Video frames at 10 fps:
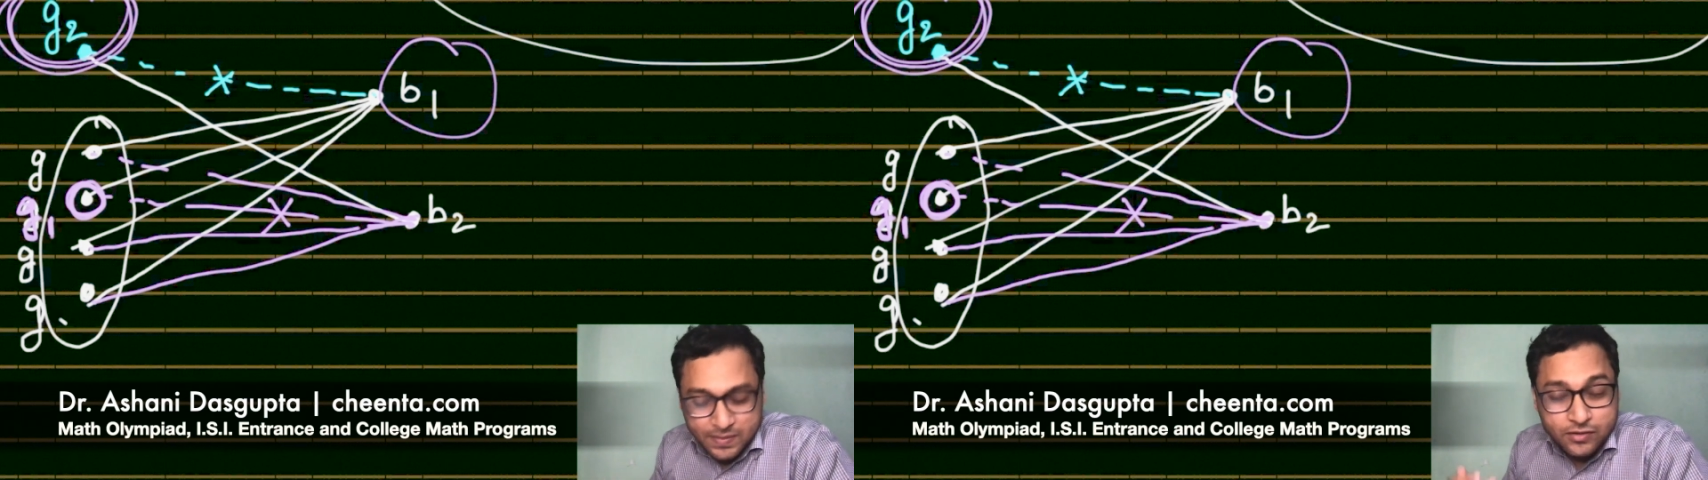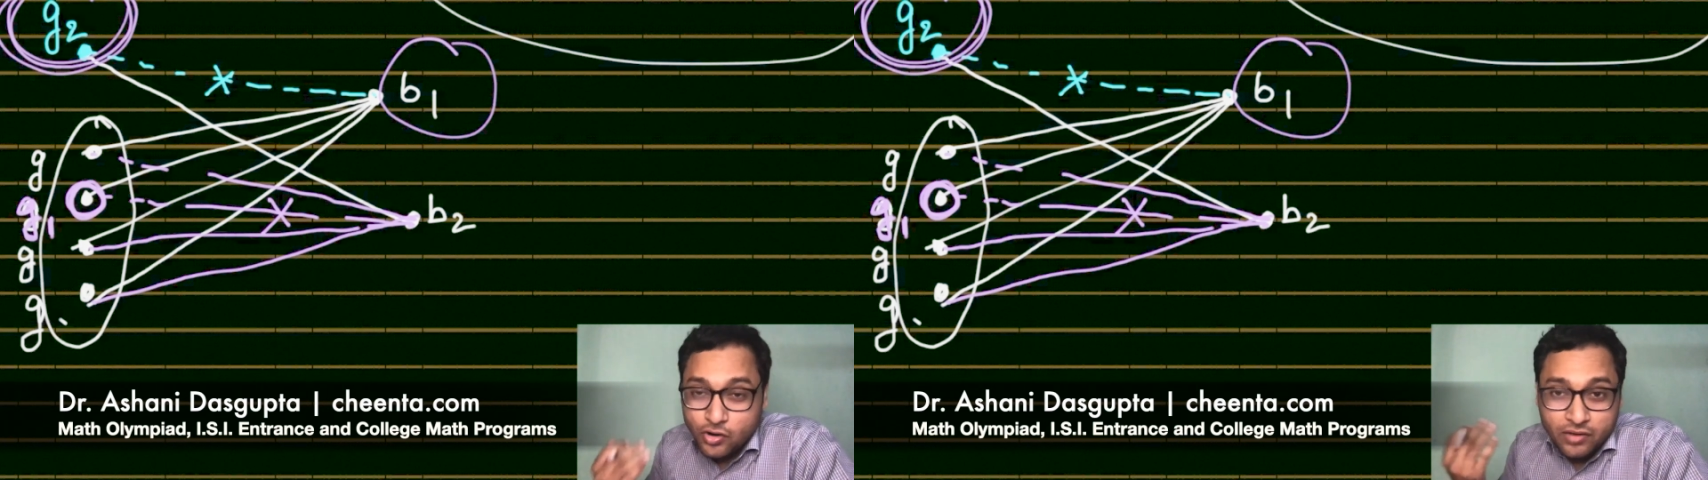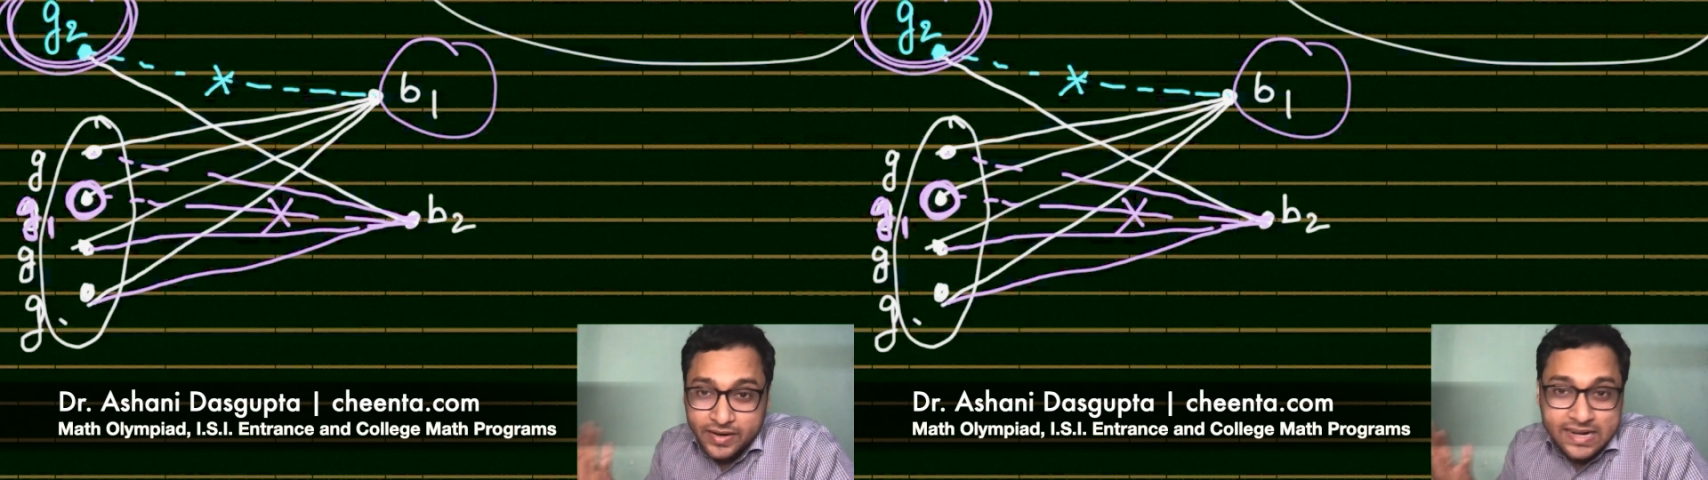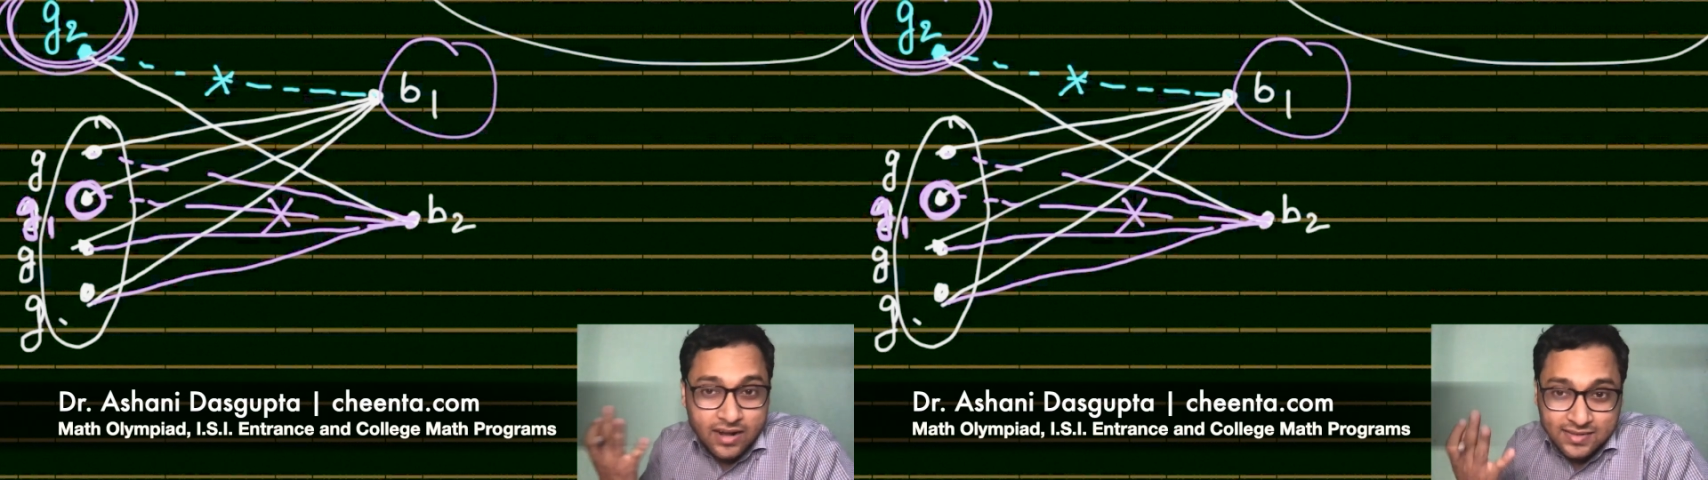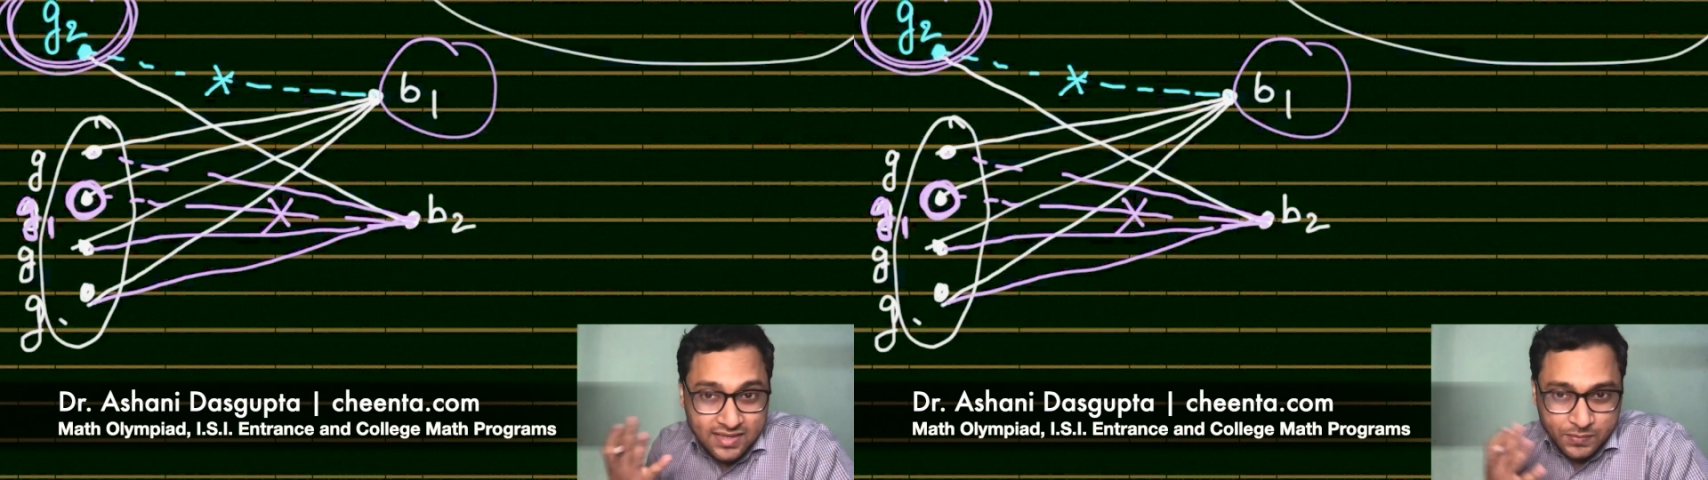B2 already
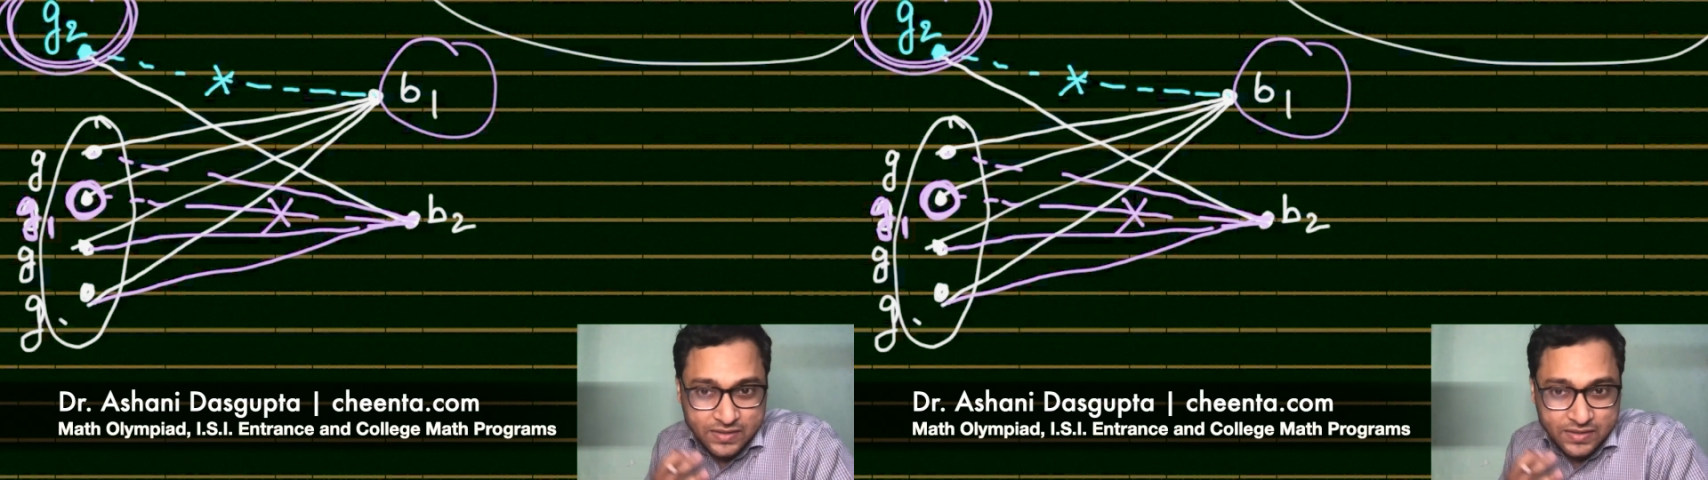dances